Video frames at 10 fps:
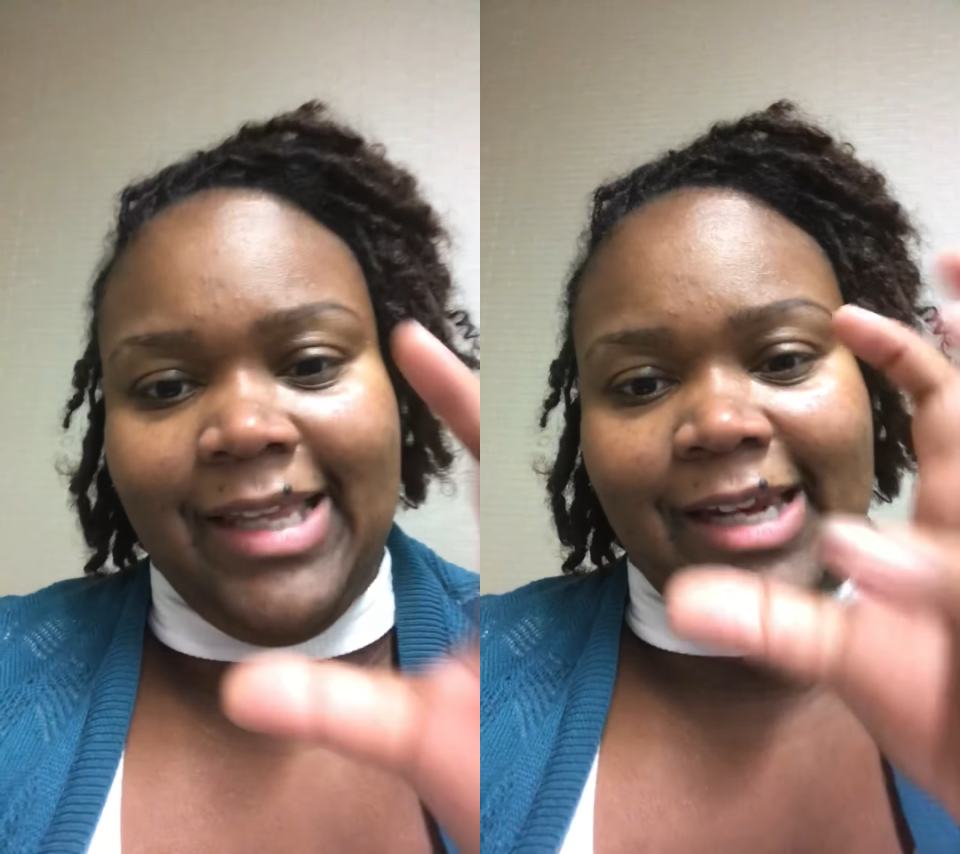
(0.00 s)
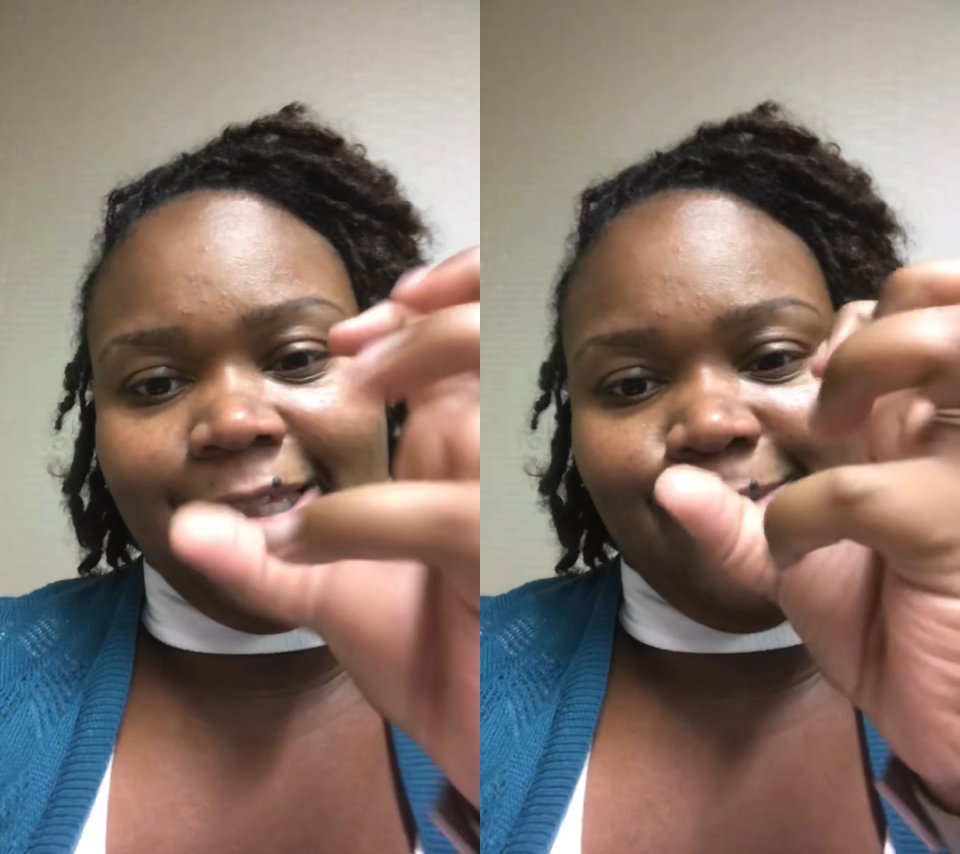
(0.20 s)

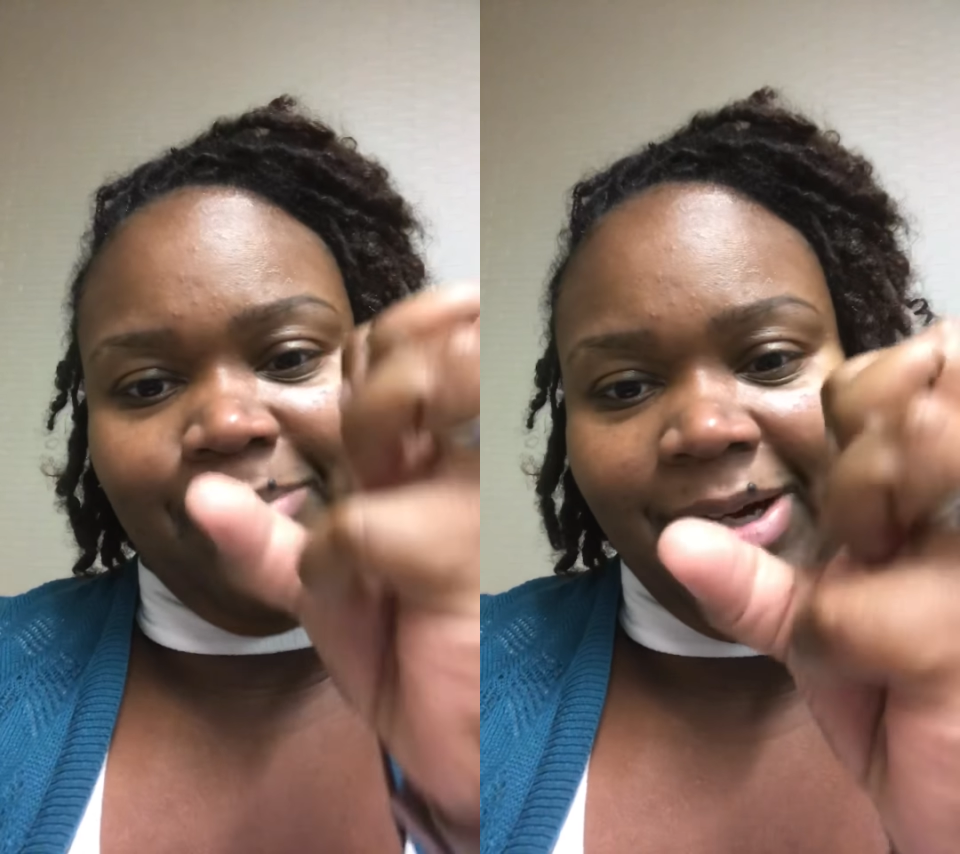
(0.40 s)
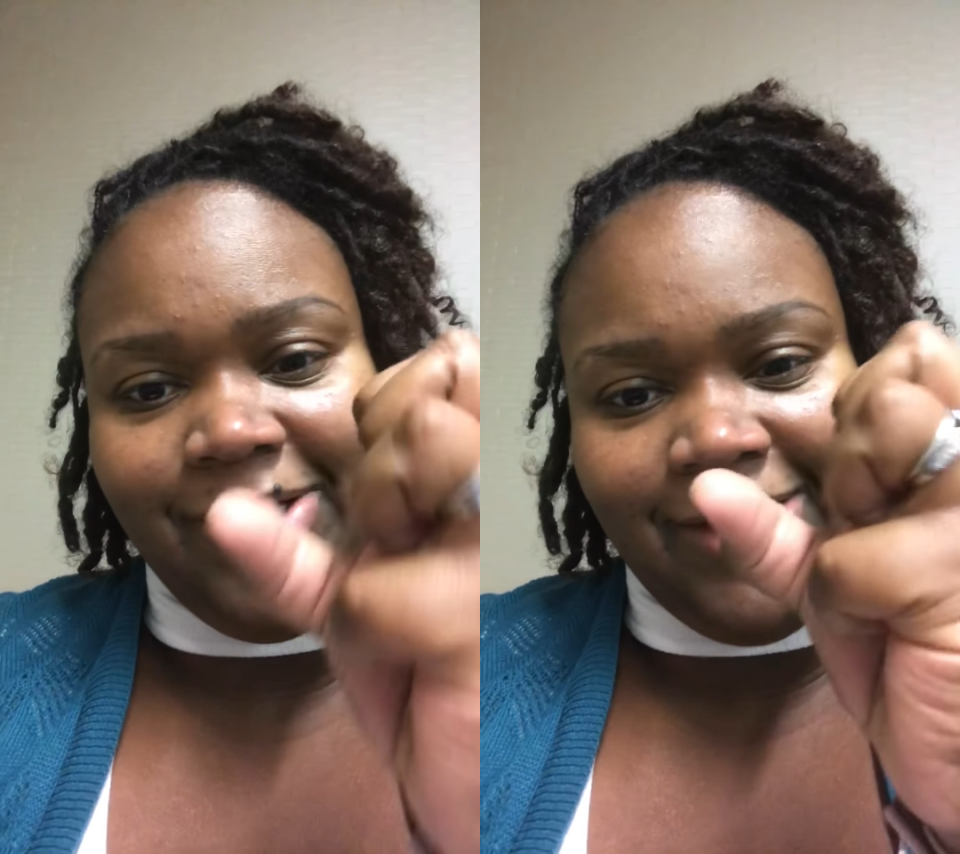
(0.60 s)
that it's
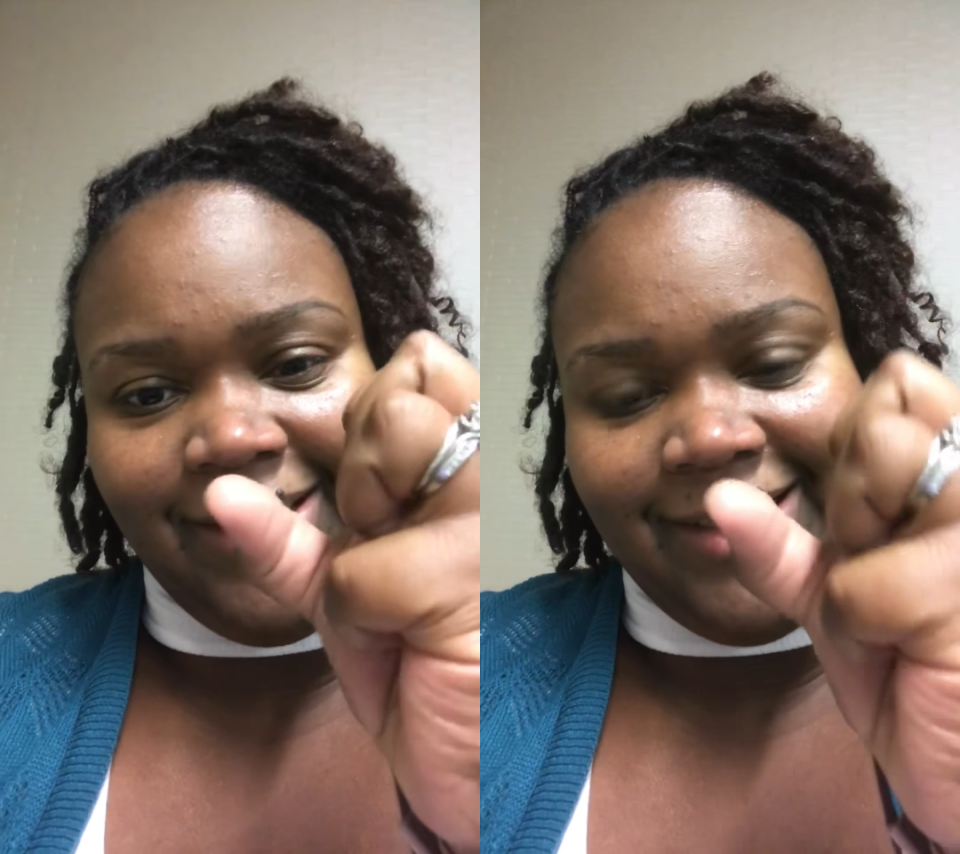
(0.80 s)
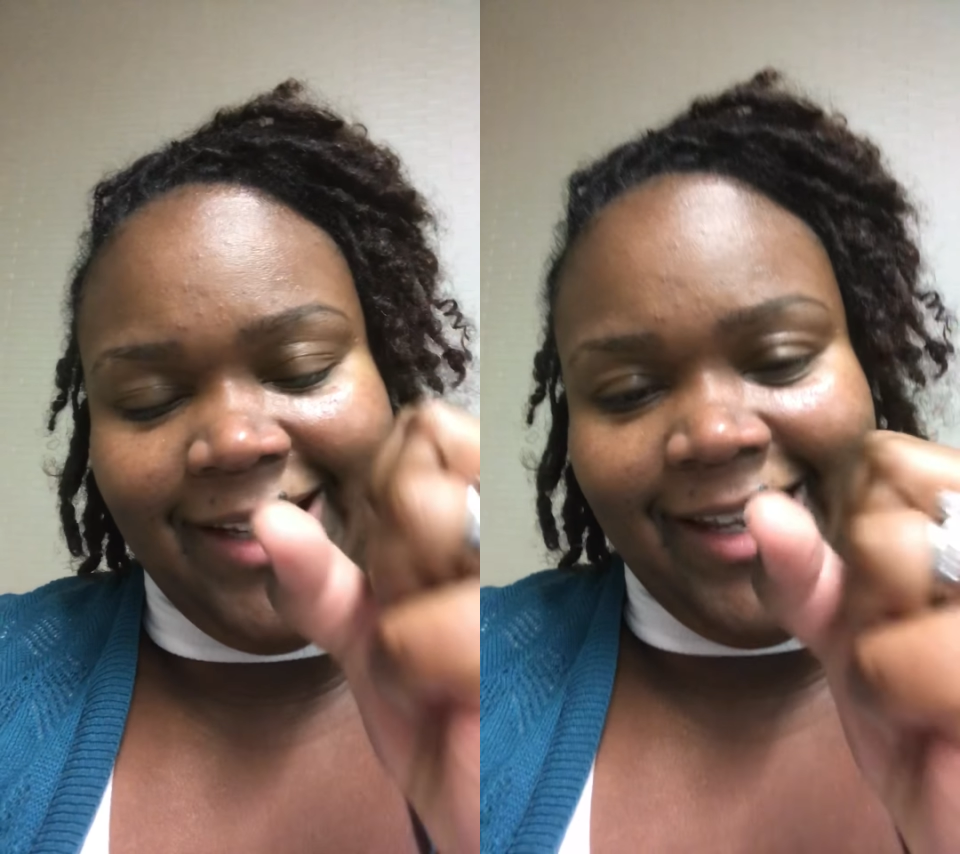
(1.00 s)

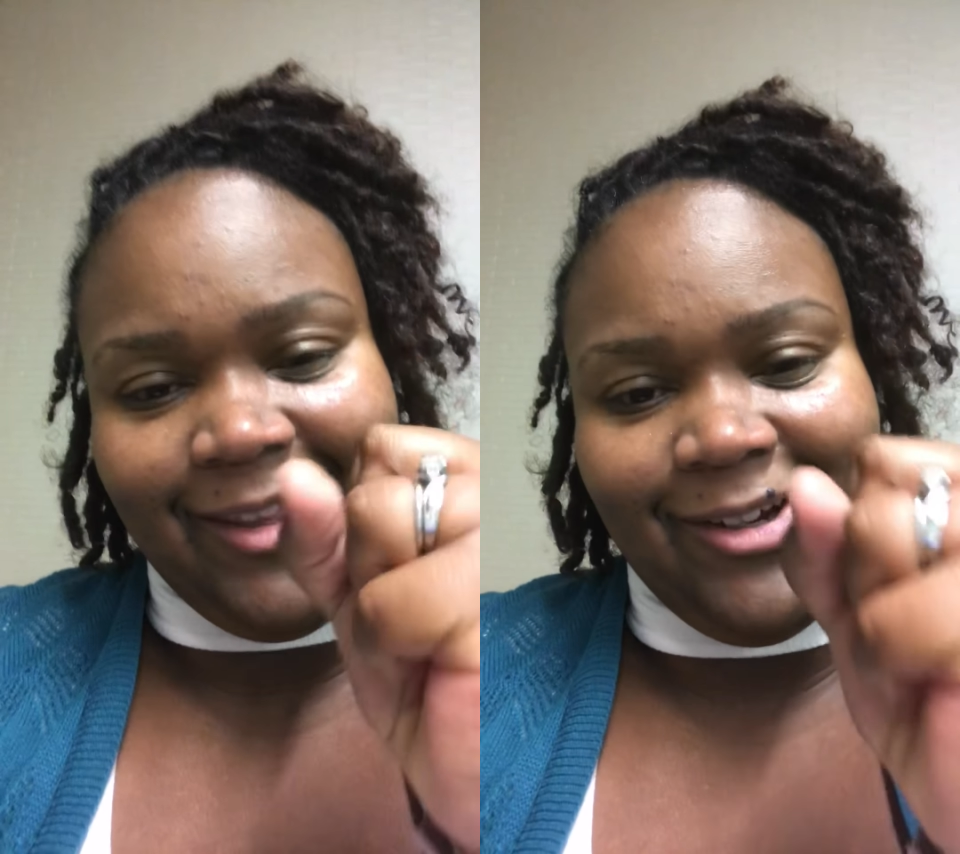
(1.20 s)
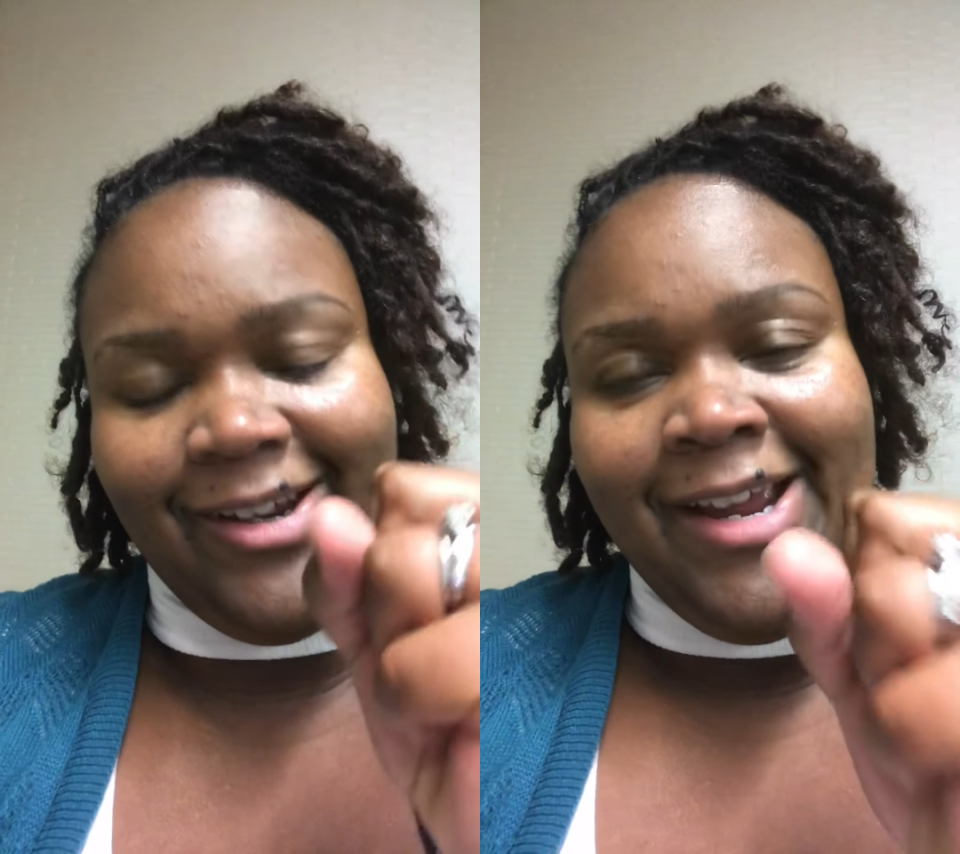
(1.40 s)
bunching
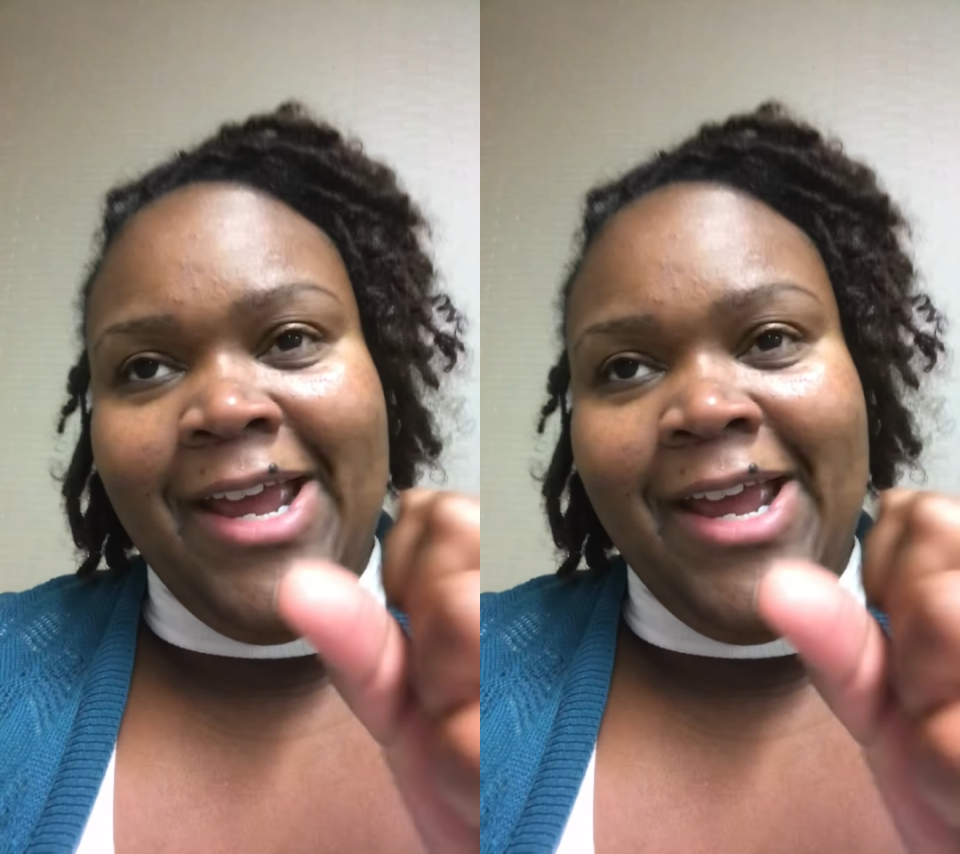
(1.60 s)
together.